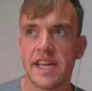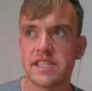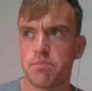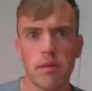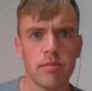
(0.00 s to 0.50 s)

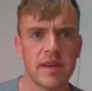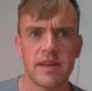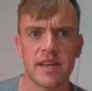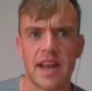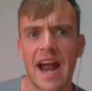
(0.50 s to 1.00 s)
is
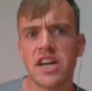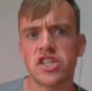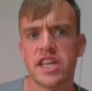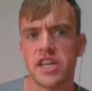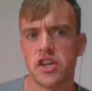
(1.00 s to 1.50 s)
probably
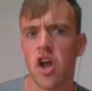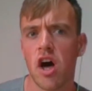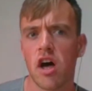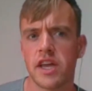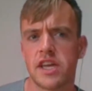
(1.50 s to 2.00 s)
largely
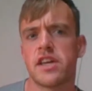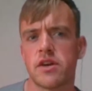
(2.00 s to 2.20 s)
not,